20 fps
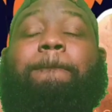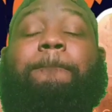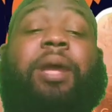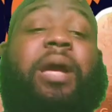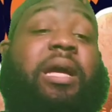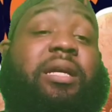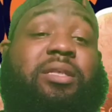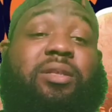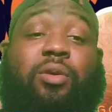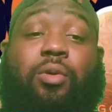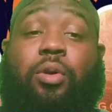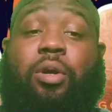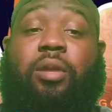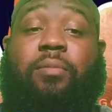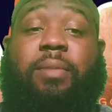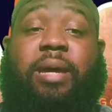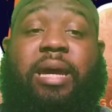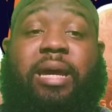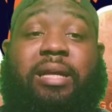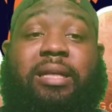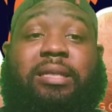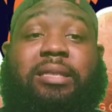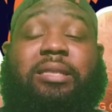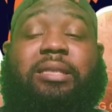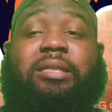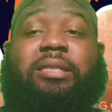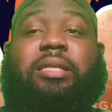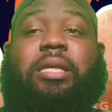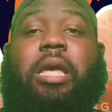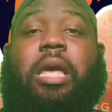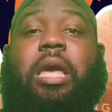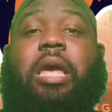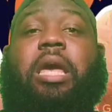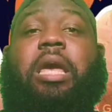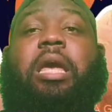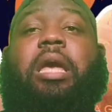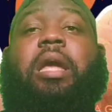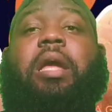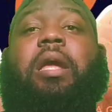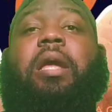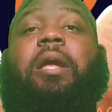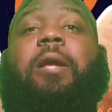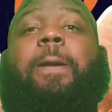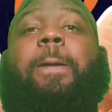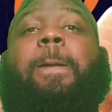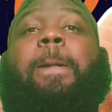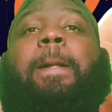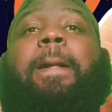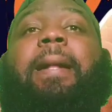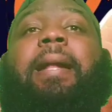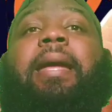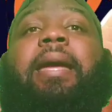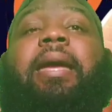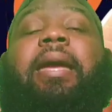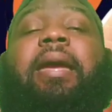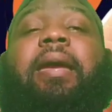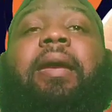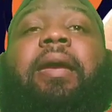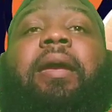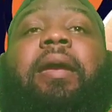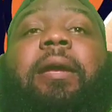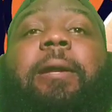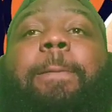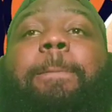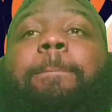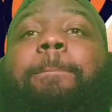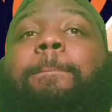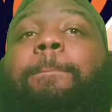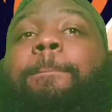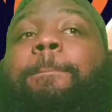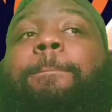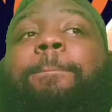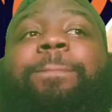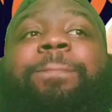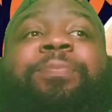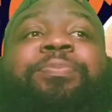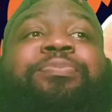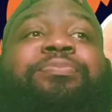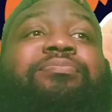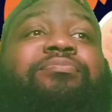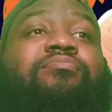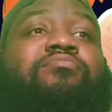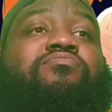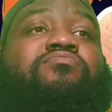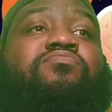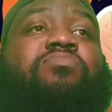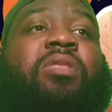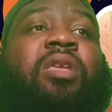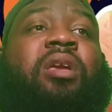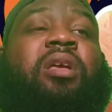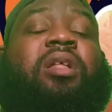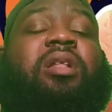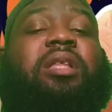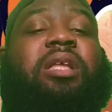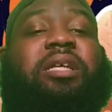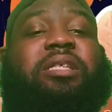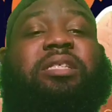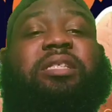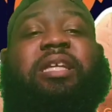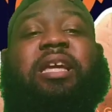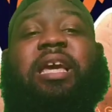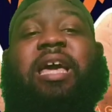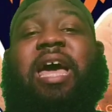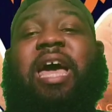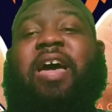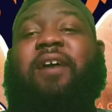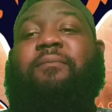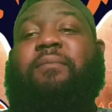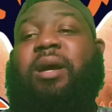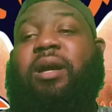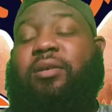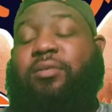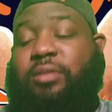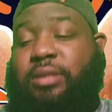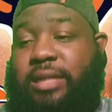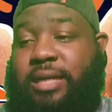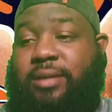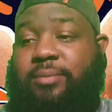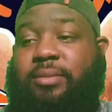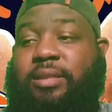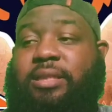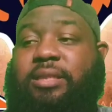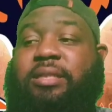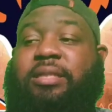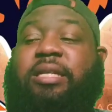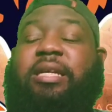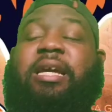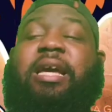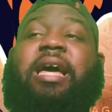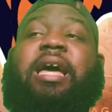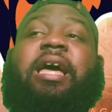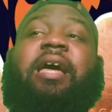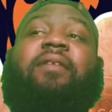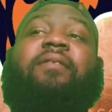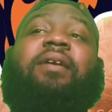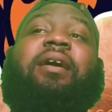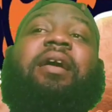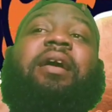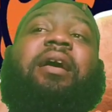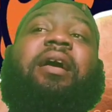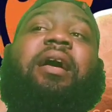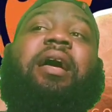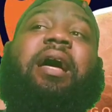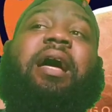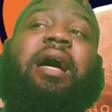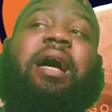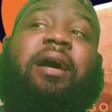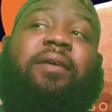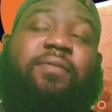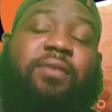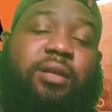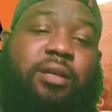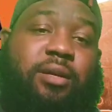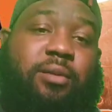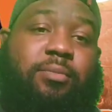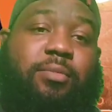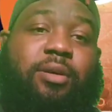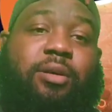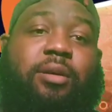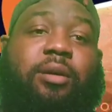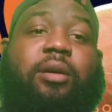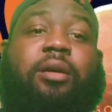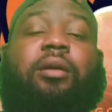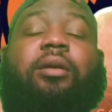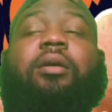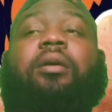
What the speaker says: best quarterbacks. And they still have Michael Thomas. They still have Alvin Kamara.